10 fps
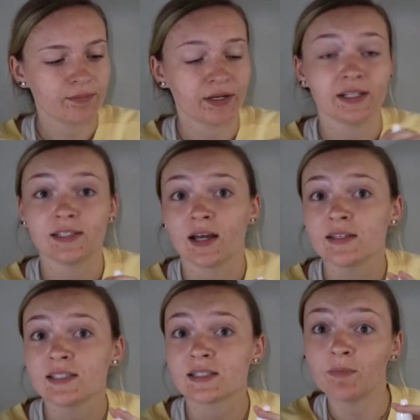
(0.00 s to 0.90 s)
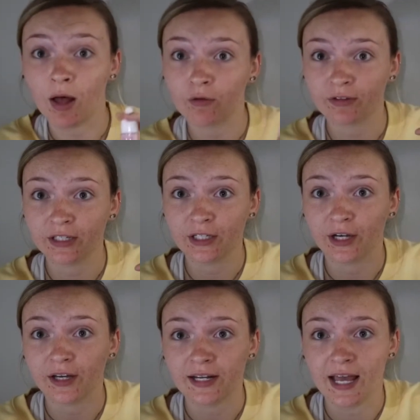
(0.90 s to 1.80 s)
but it does smell really
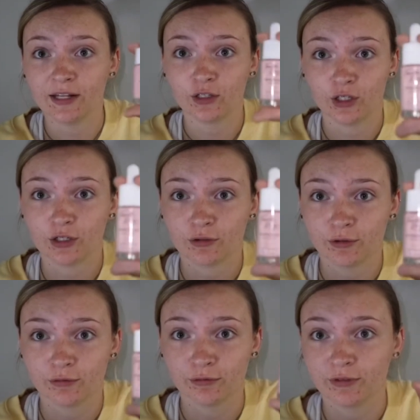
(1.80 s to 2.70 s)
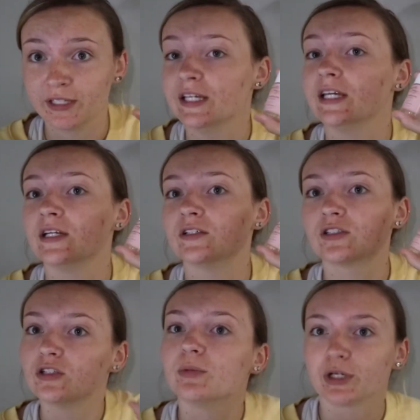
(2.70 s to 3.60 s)
good and look really
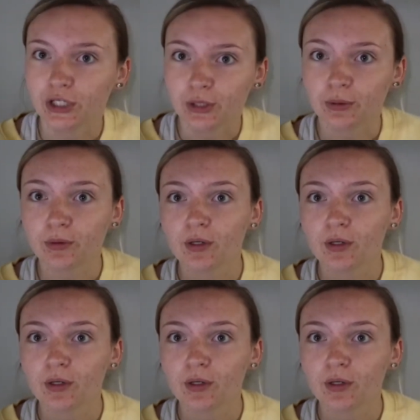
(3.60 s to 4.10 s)
super cute.